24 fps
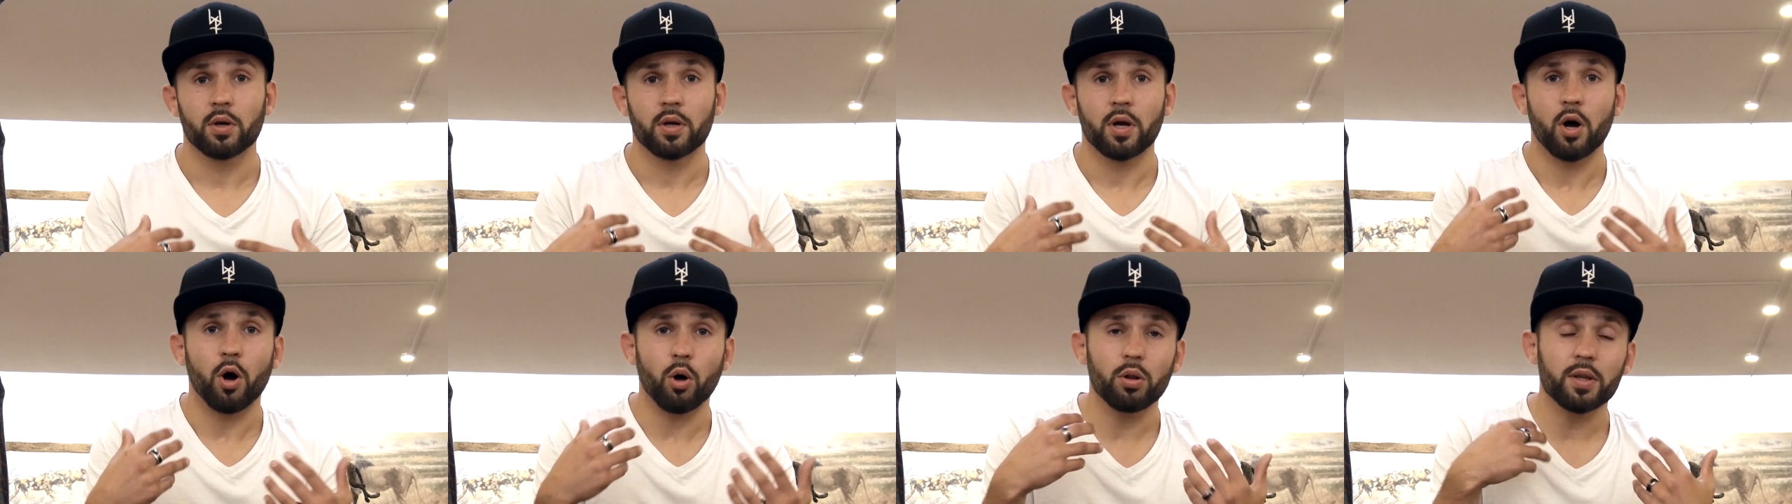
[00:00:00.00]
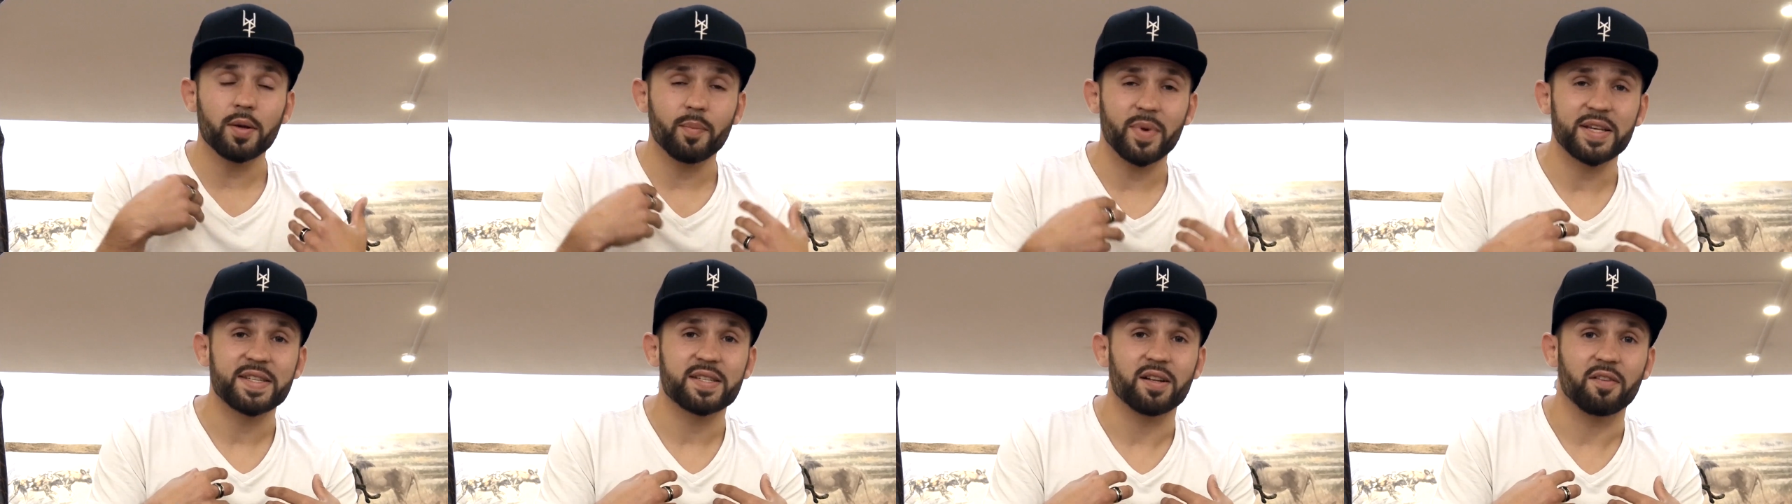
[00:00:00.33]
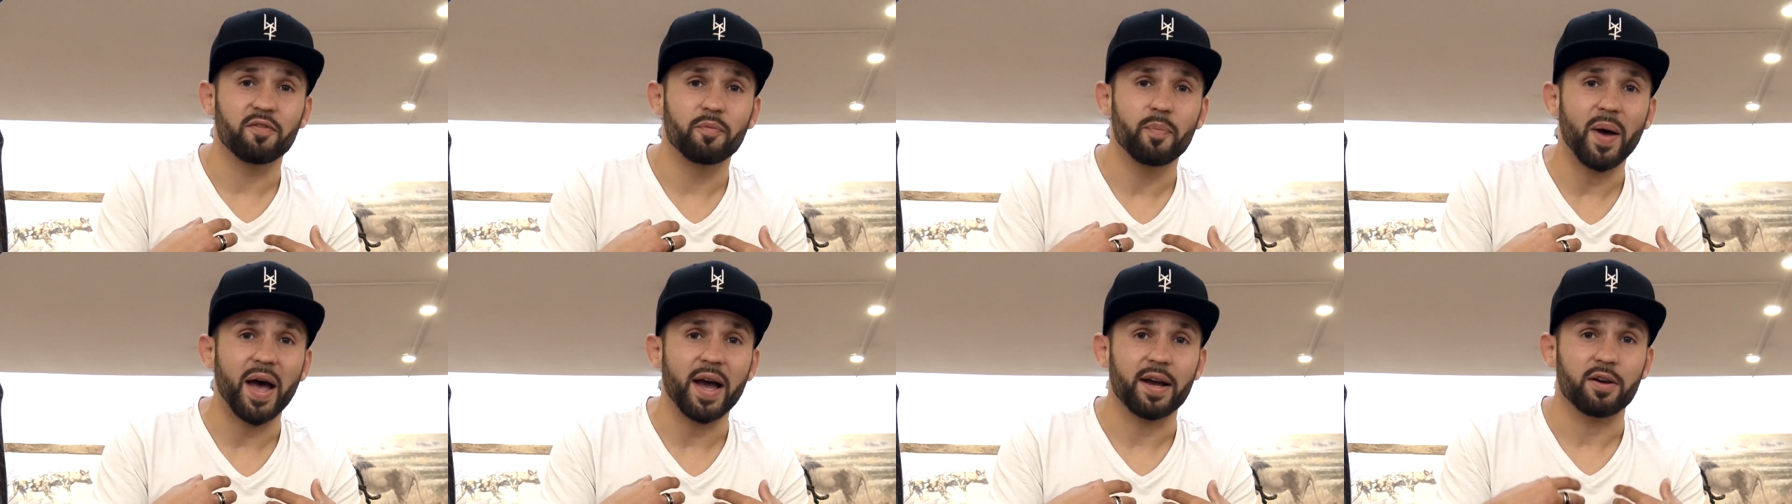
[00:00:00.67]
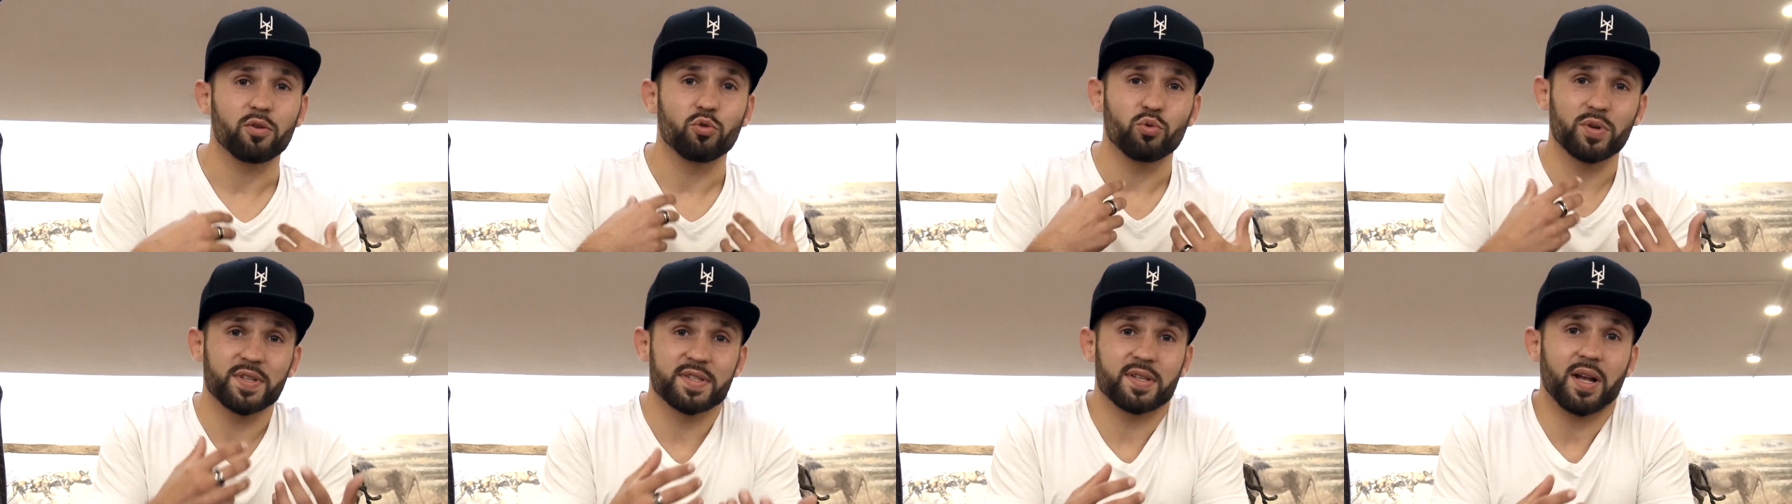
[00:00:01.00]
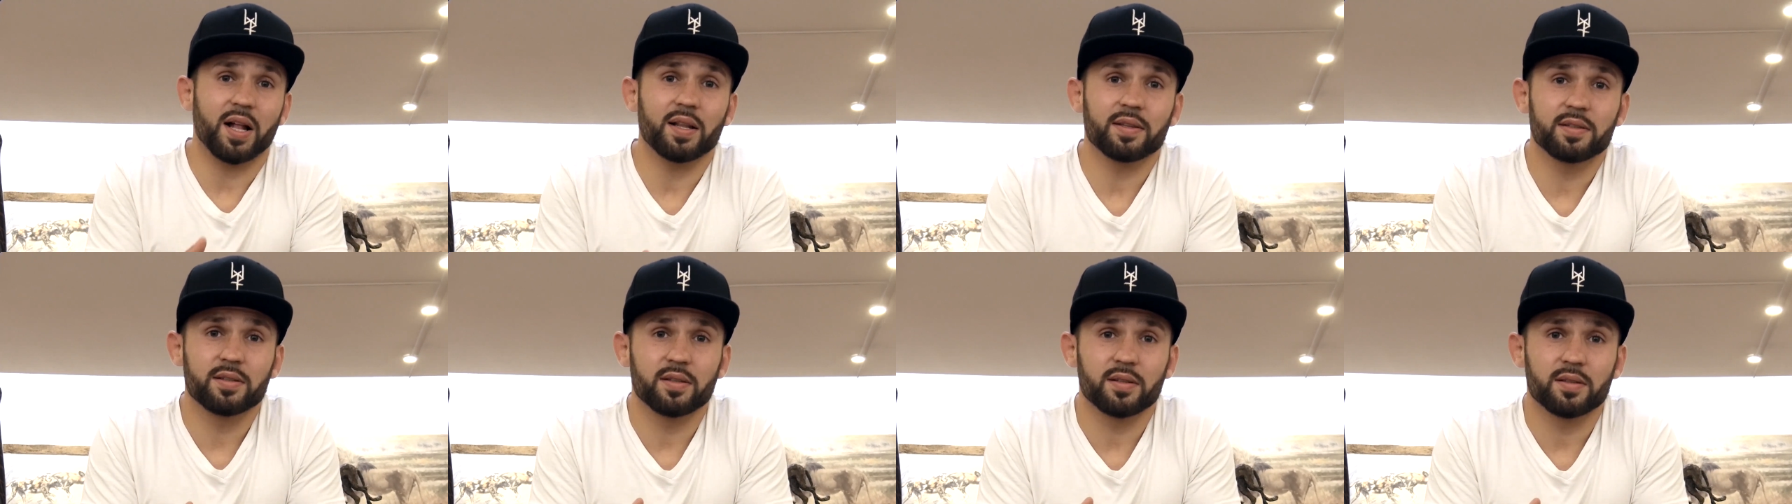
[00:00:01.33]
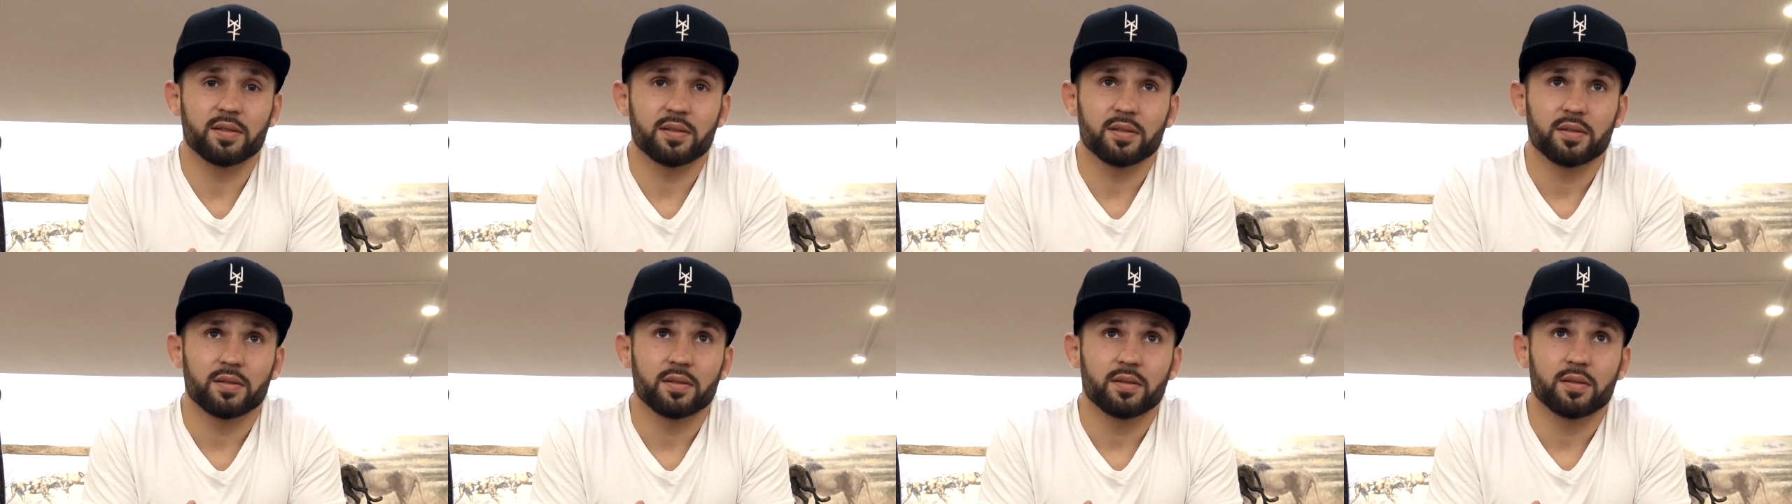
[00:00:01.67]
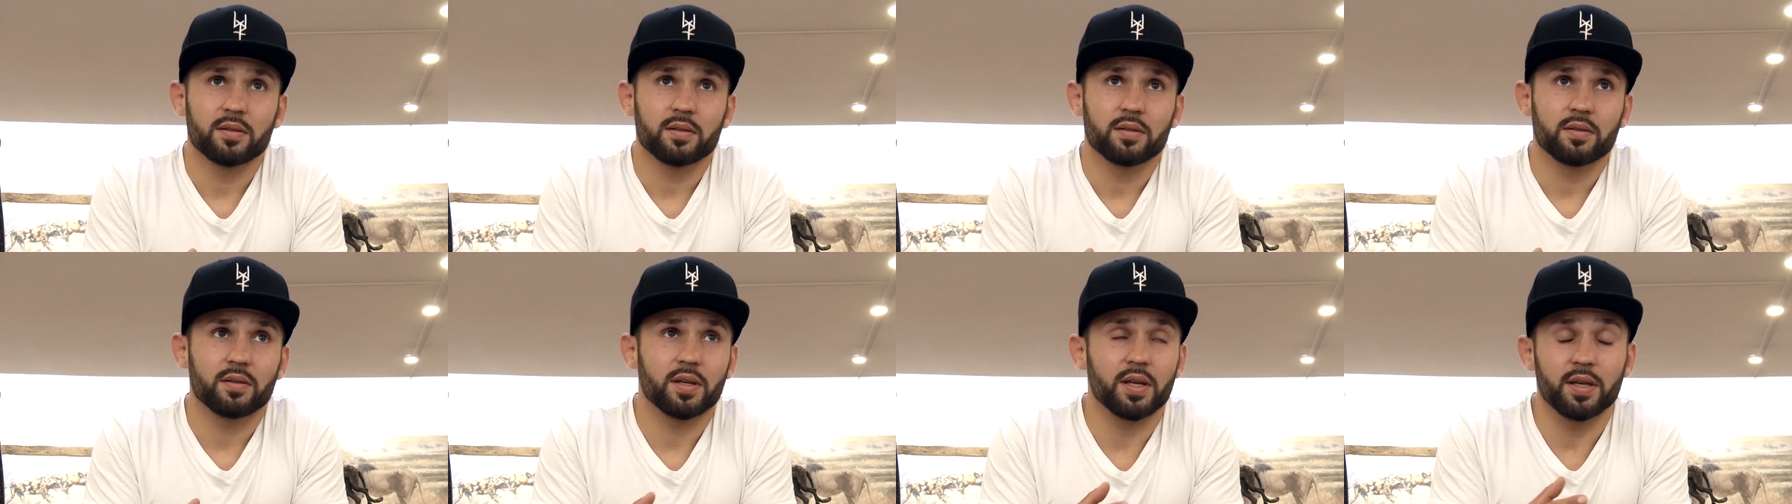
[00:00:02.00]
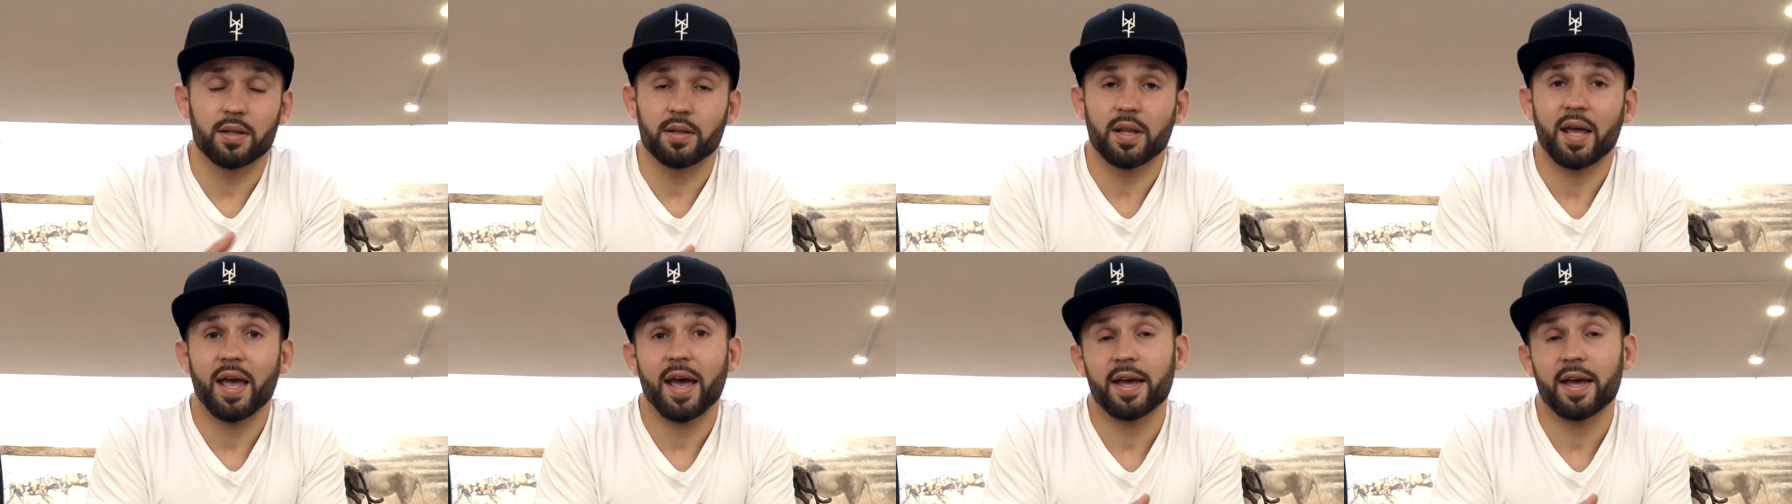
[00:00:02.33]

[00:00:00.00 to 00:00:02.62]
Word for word: Holding myself back resulted in